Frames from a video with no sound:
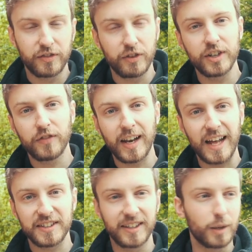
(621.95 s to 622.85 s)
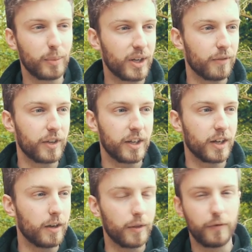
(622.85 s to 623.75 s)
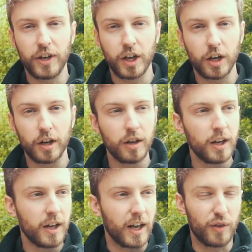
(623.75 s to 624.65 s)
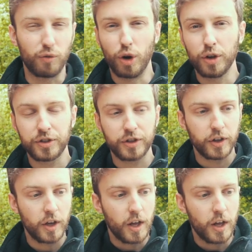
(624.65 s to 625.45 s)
rid of the last little bit of the uh, the vinegar and the rust.